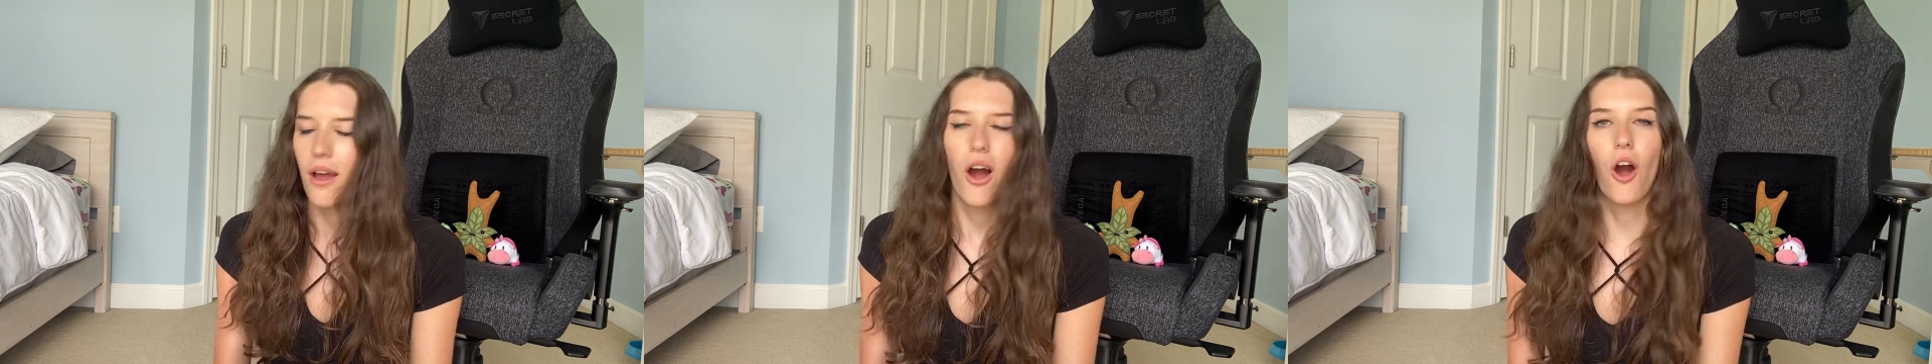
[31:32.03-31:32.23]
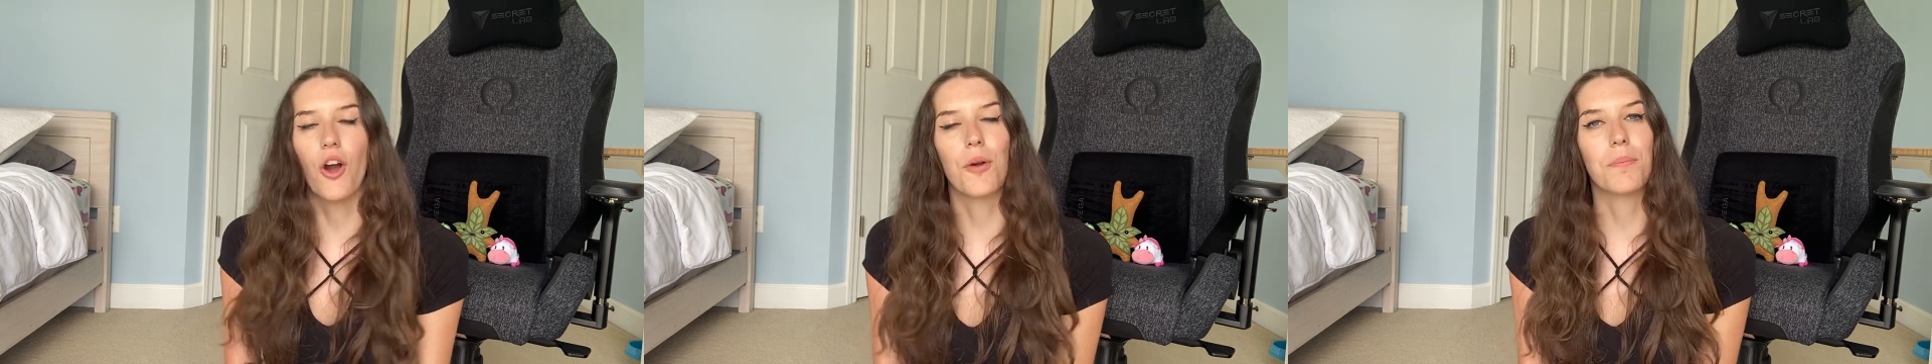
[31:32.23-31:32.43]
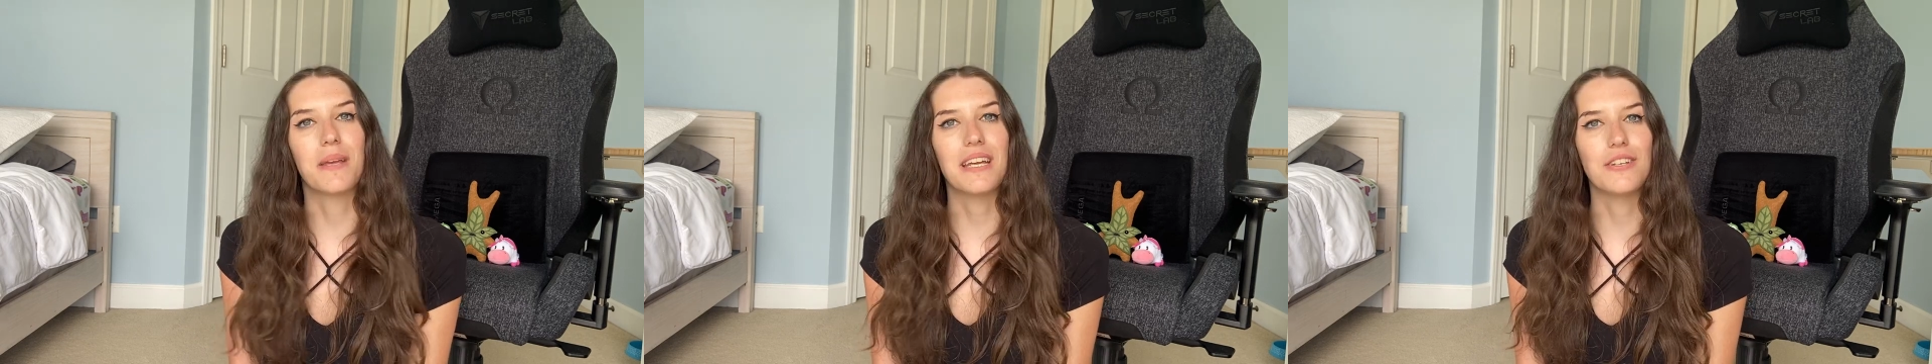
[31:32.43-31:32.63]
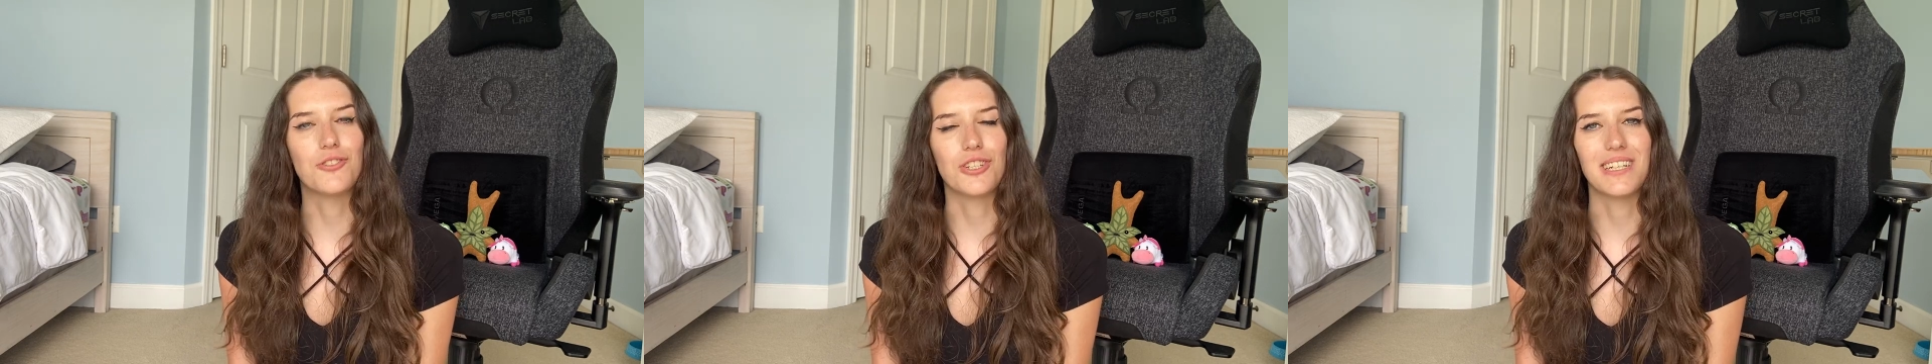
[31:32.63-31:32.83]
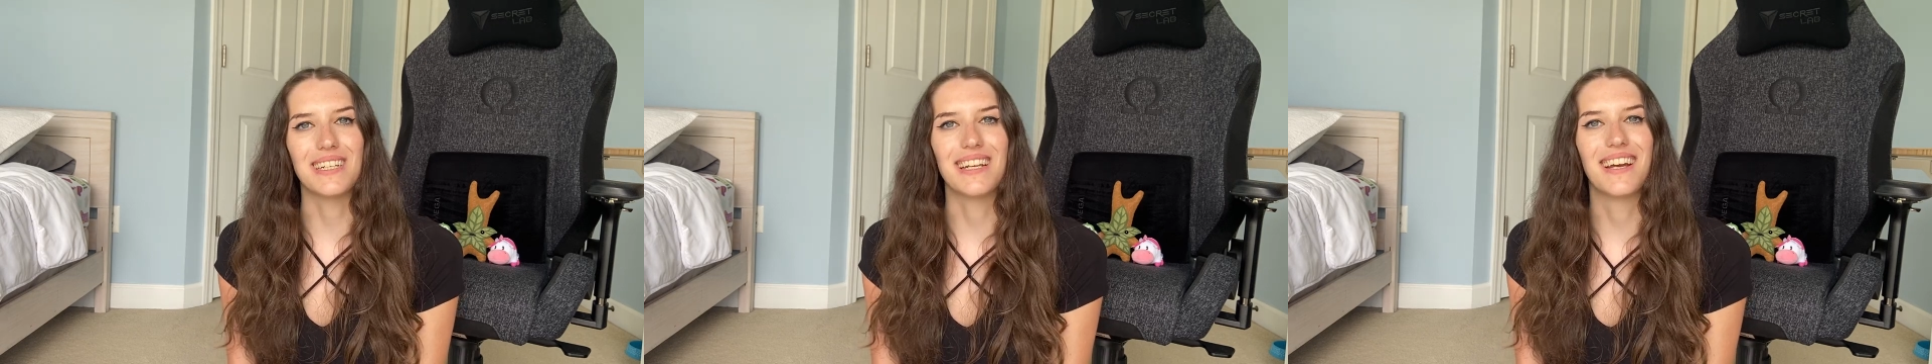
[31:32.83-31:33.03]

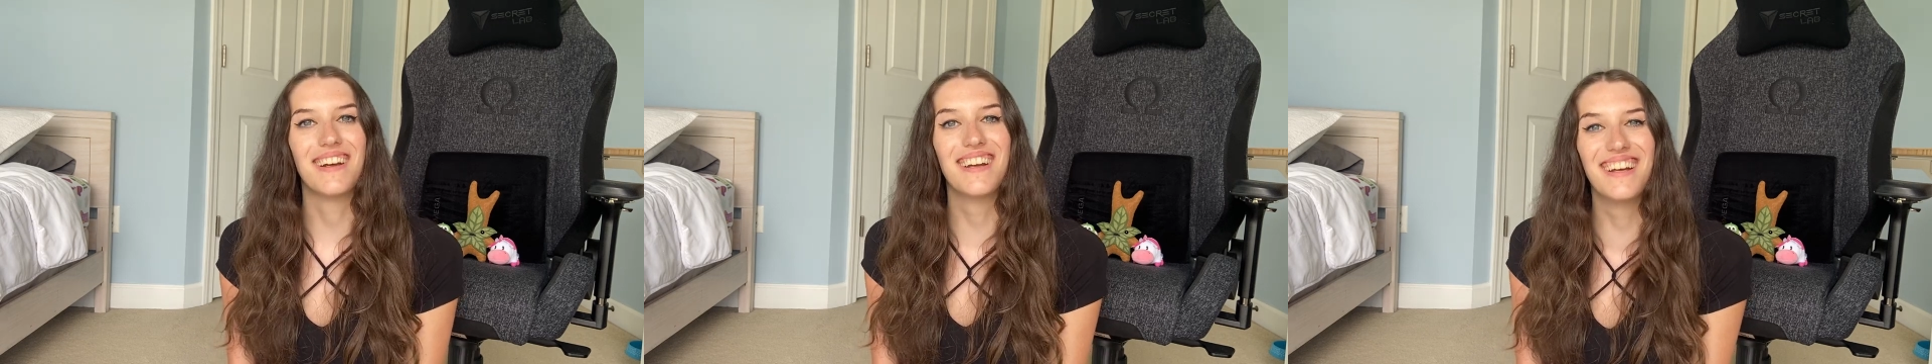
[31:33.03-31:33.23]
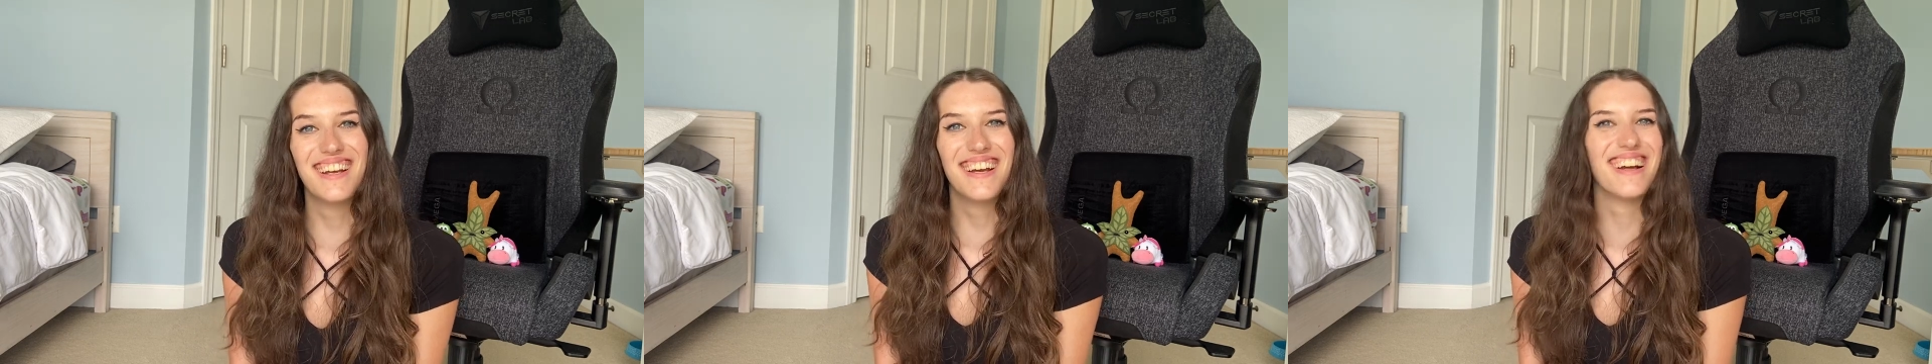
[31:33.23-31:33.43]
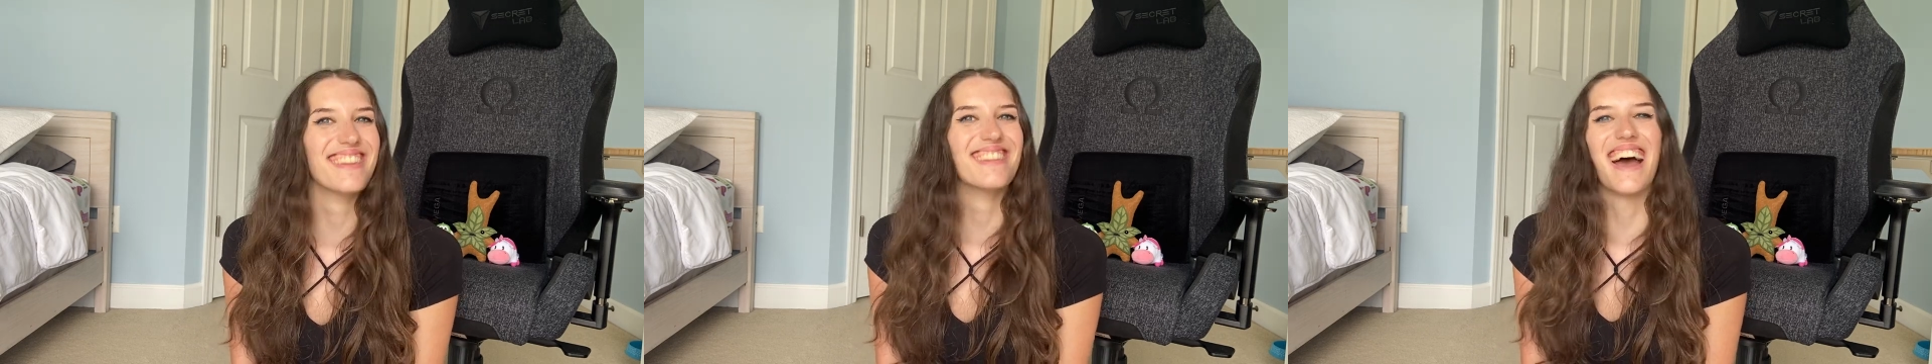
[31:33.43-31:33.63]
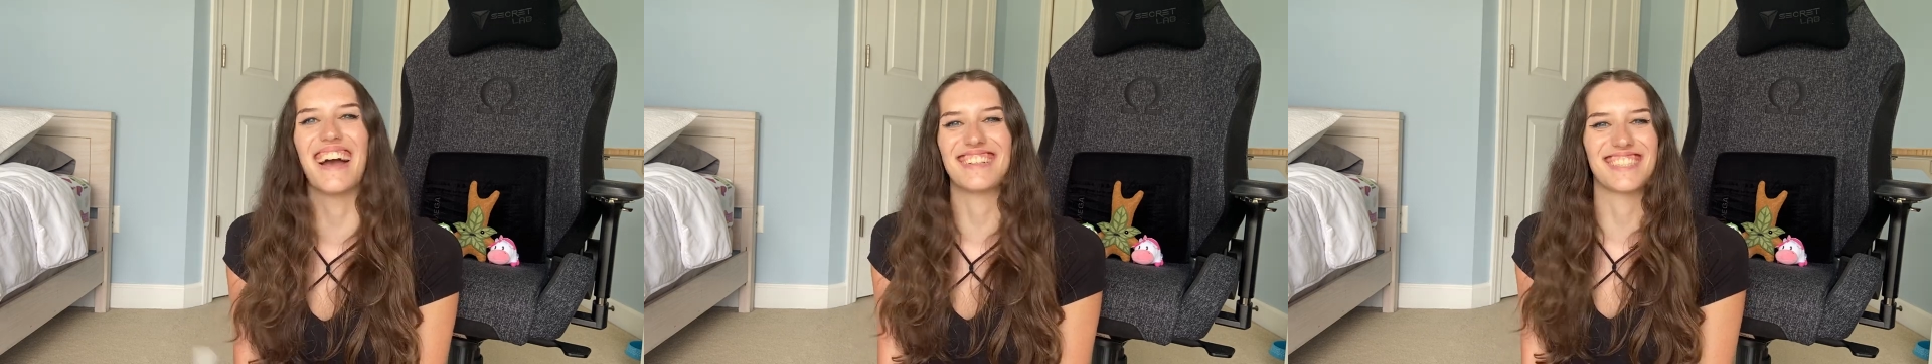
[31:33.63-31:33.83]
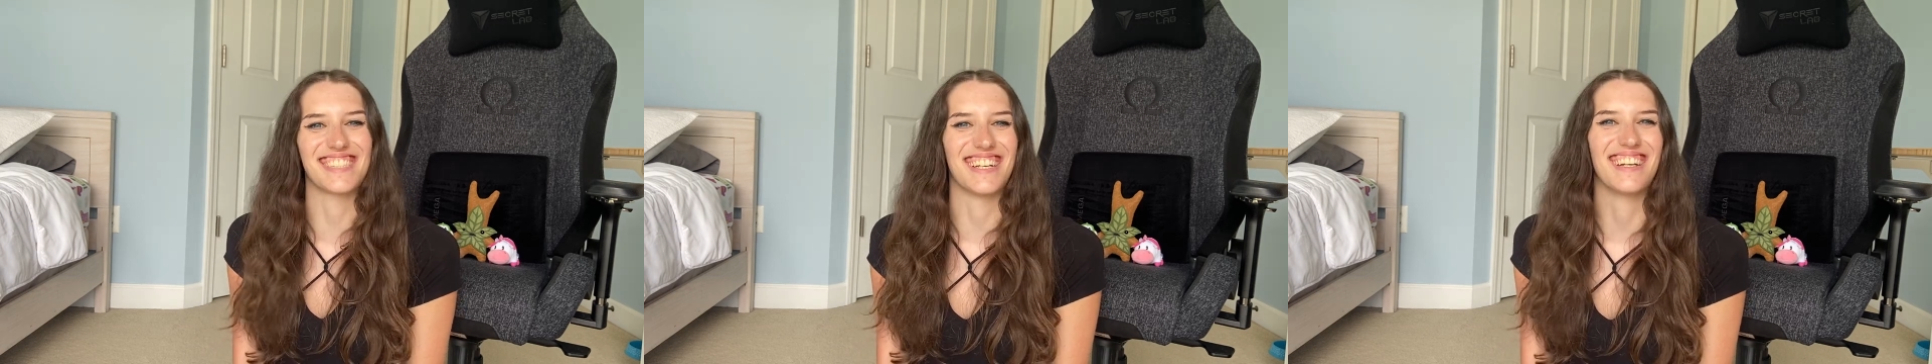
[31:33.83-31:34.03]
RPG and
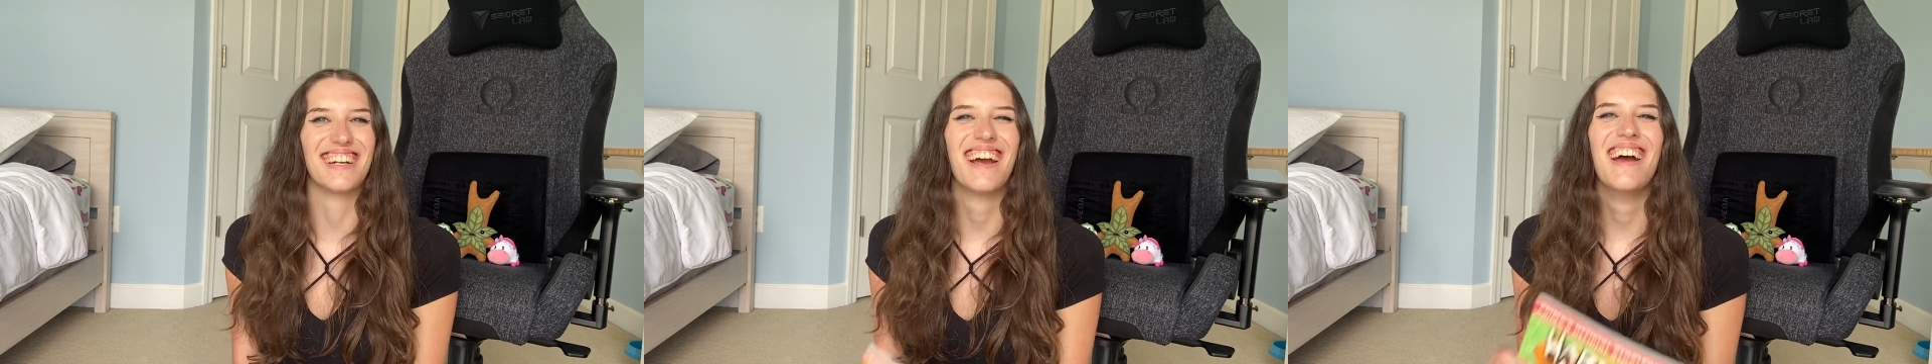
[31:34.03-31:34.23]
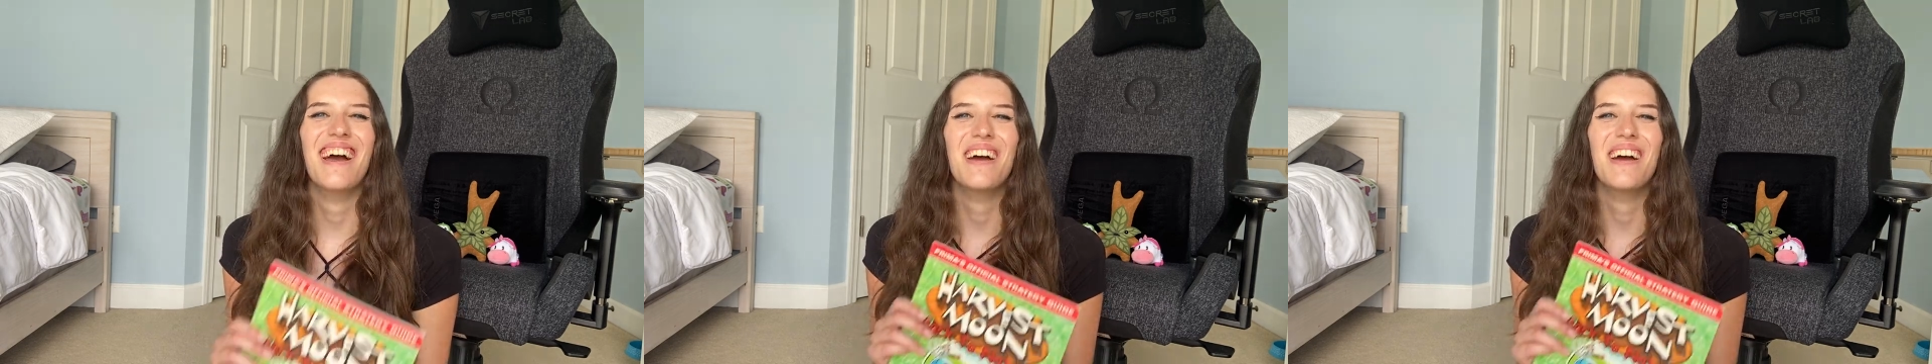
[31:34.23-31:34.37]
that's it,